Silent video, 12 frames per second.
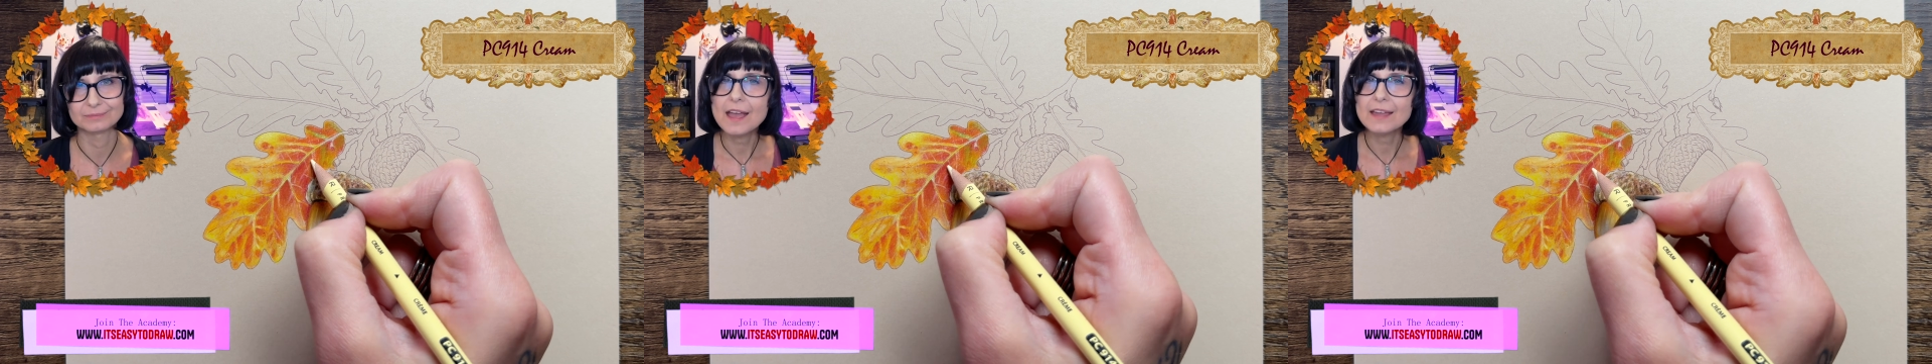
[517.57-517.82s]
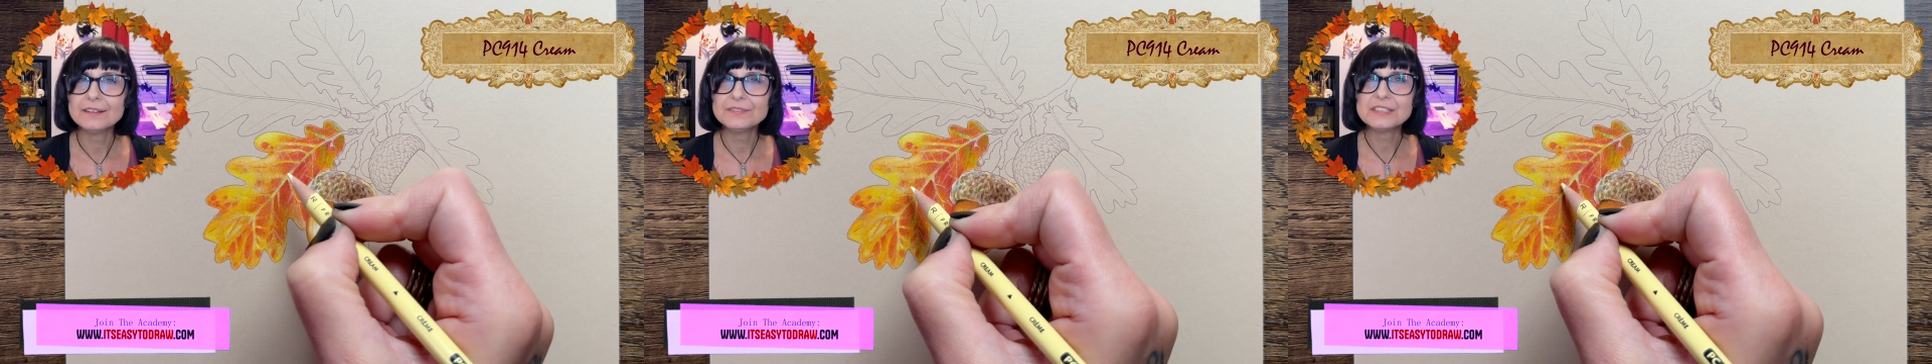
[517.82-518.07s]

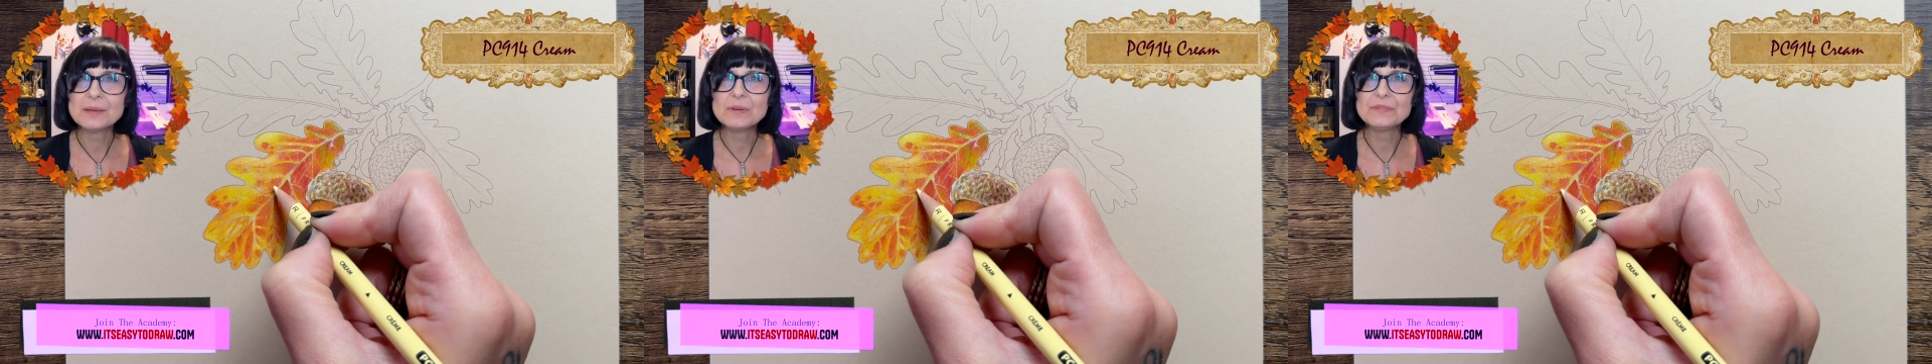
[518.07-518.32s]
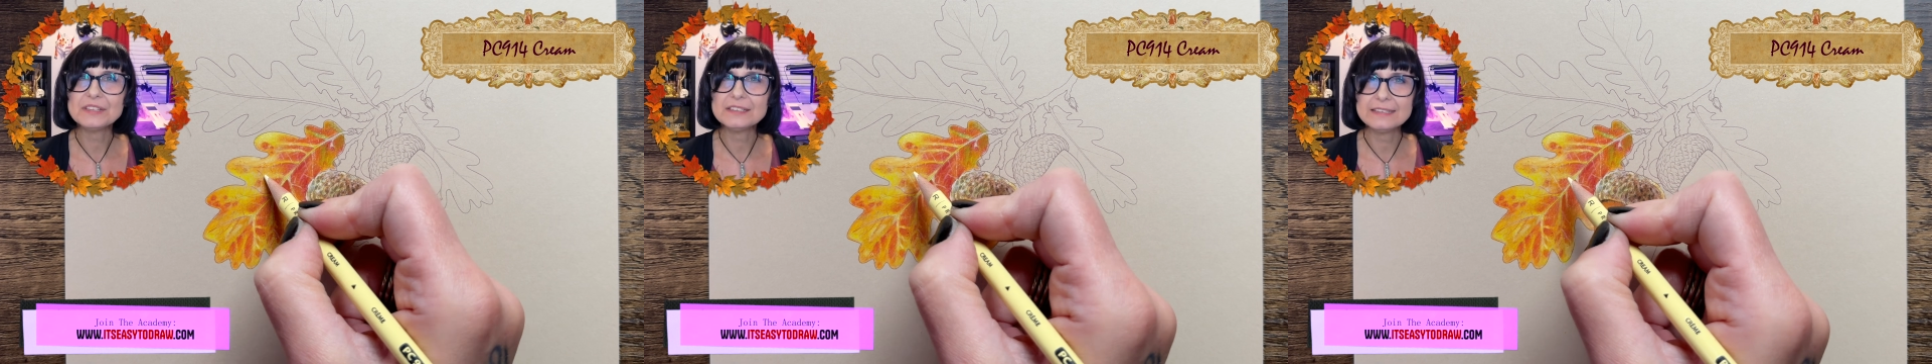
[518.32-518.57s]
And if some
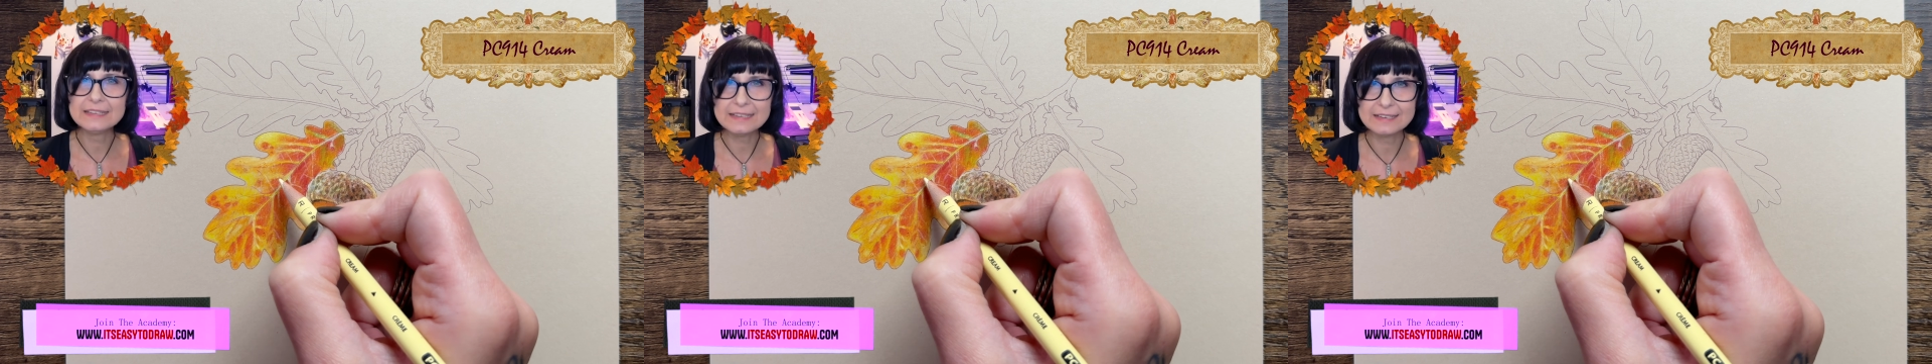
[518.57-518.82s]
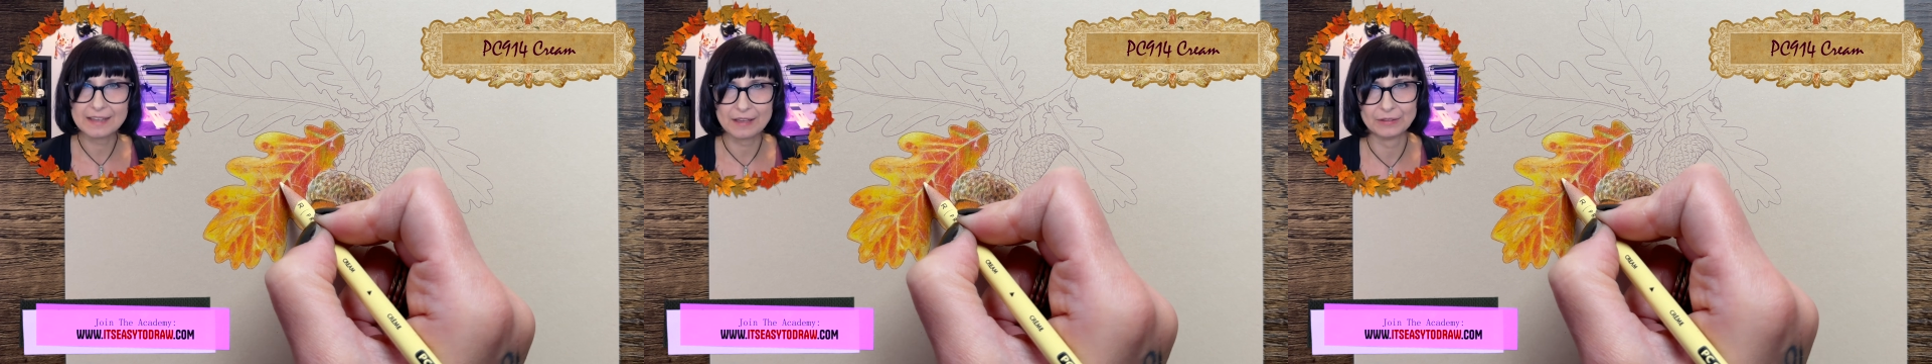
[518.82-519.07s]
of the
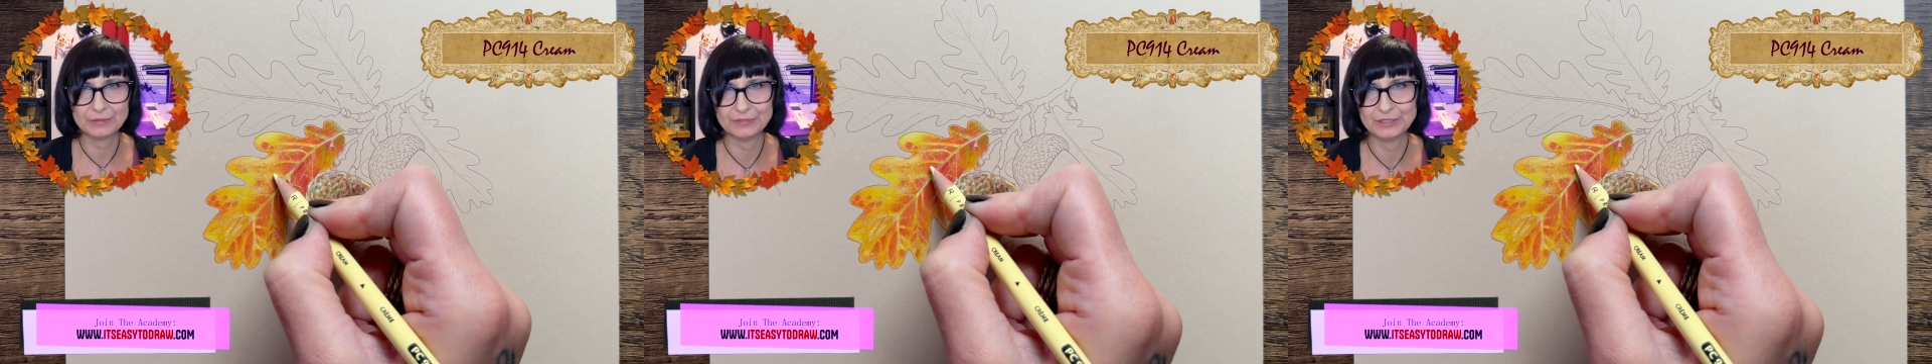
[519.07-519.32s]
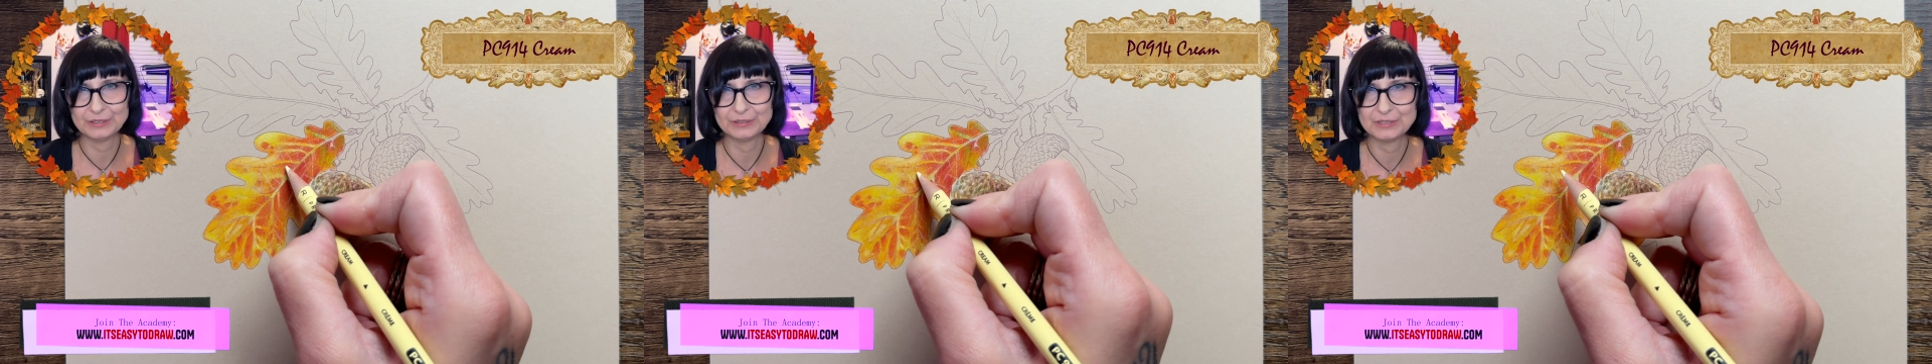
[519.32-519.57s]
detail of
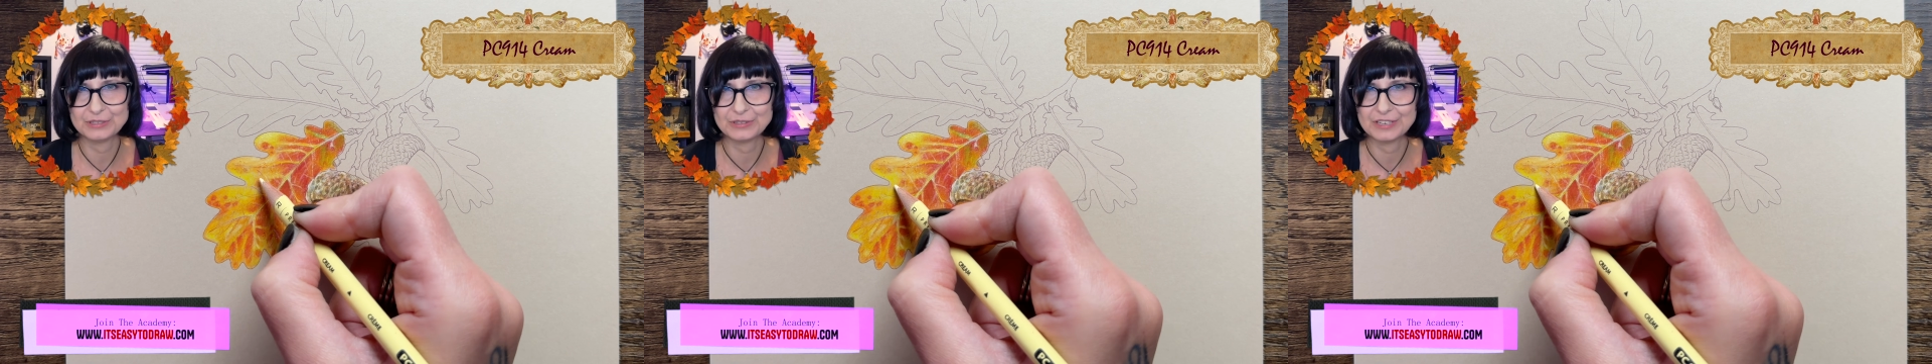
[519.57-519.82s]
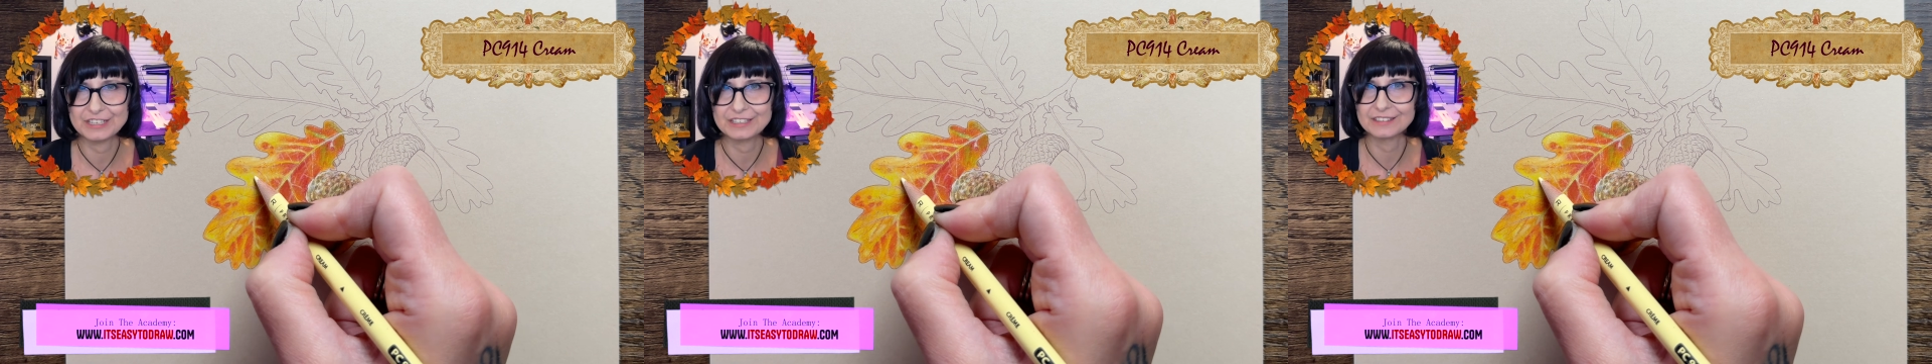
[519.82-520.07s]
the
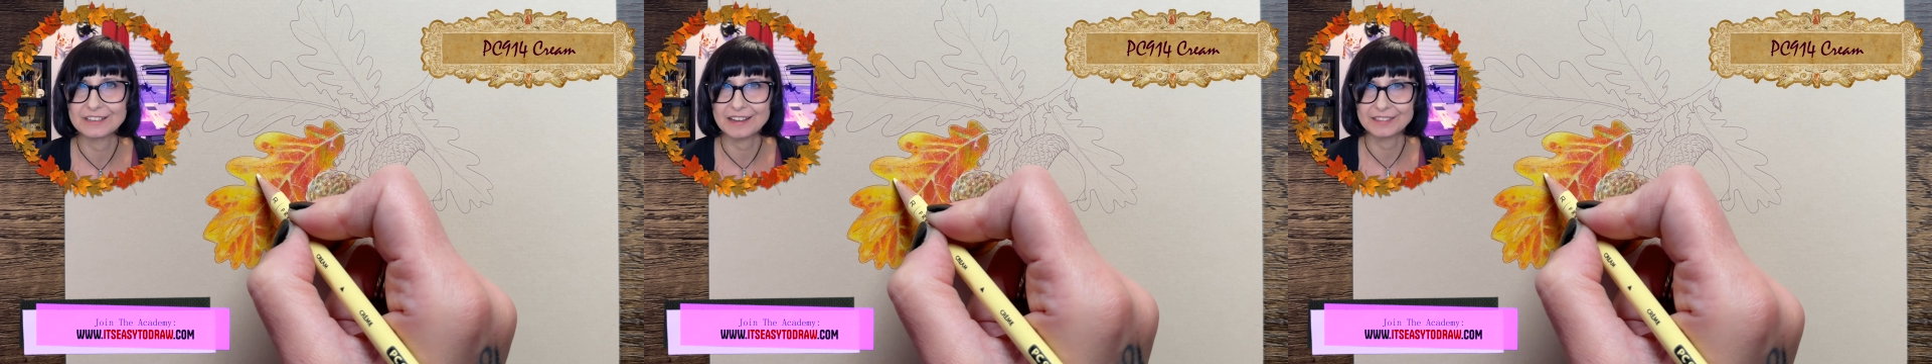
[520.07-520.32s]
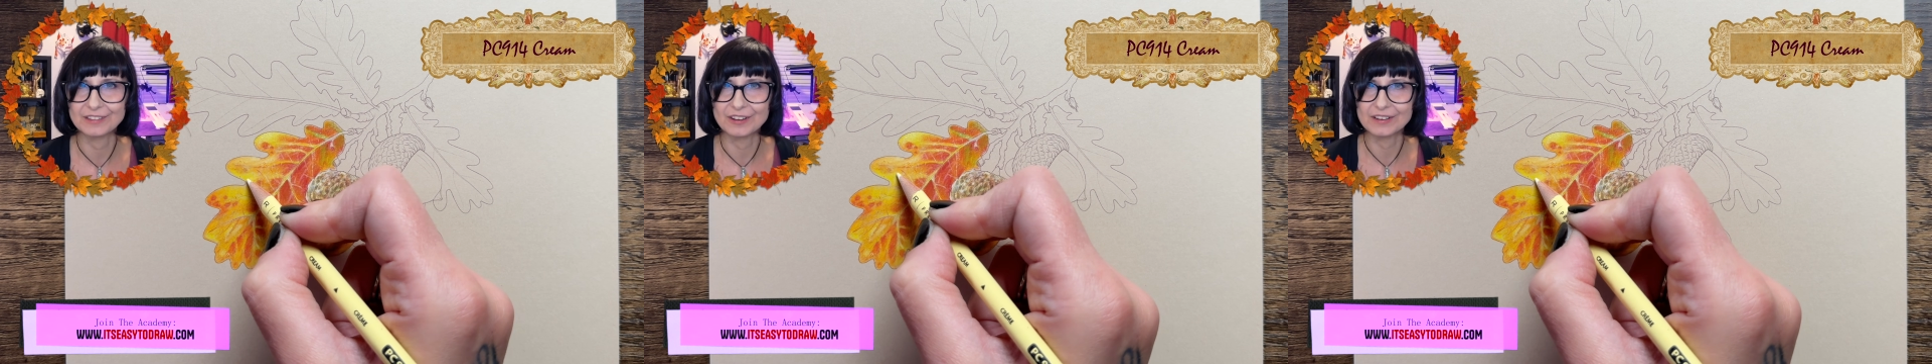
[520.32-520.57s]
illustration
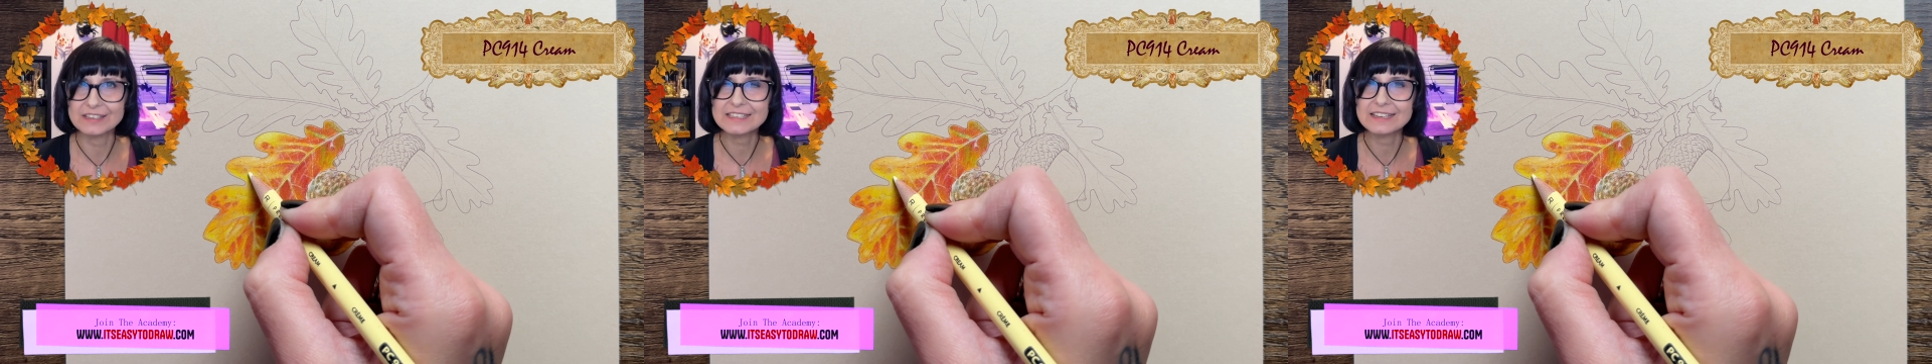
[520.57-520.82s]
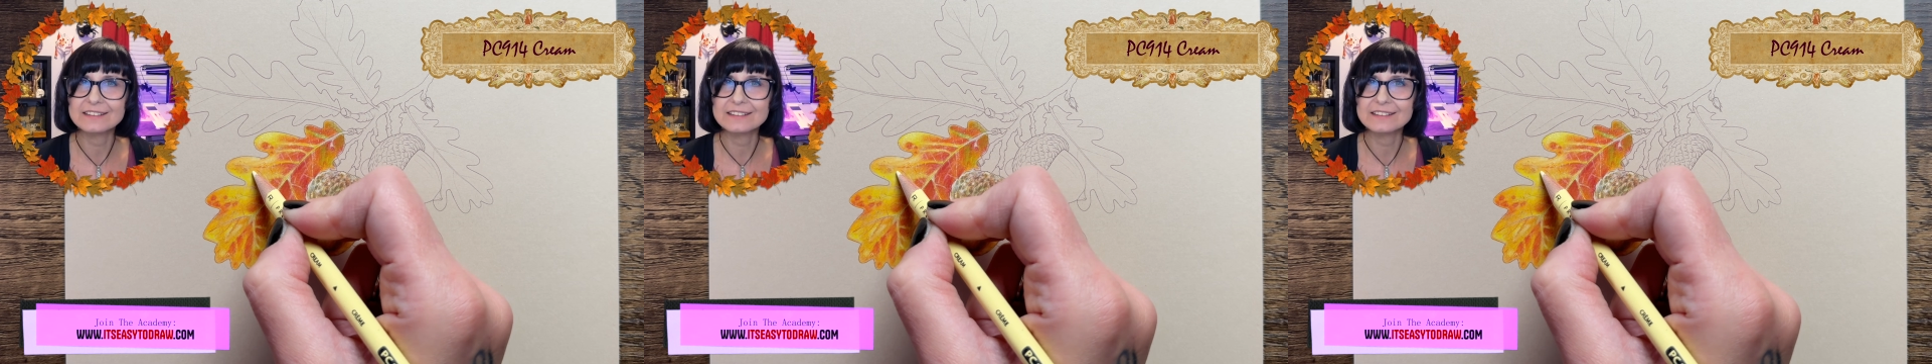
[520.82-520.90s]
got lost